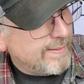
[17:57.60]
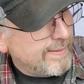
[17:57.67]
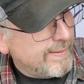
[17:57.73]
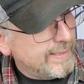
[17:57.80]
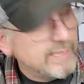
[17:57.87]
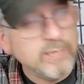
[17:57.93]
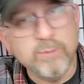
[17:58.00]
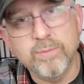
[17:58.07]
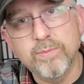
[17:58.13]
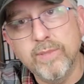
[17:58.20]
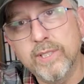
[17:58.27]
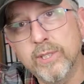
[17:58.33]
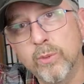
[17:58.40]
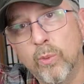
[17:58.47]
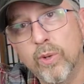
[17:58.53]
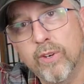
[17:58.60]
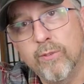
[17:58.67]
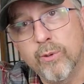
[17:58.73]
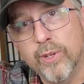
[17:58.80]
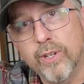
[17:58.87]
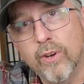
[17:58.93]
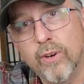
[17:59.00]
this is a wonderful
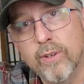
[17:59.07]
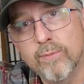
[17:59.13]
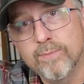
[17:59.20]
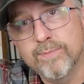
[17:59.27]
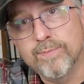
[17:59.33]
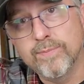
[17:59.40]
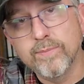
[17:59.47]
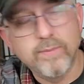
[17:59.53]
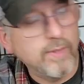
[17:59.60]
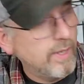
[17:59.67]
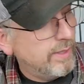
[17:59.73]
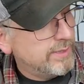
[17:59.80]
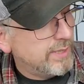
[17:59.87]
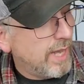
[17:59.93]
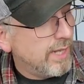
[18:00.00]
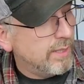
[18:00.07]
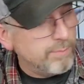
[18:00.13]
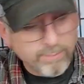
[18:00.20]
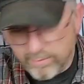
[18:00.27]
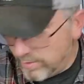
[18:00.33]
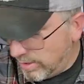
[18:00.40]
guitar. Solid,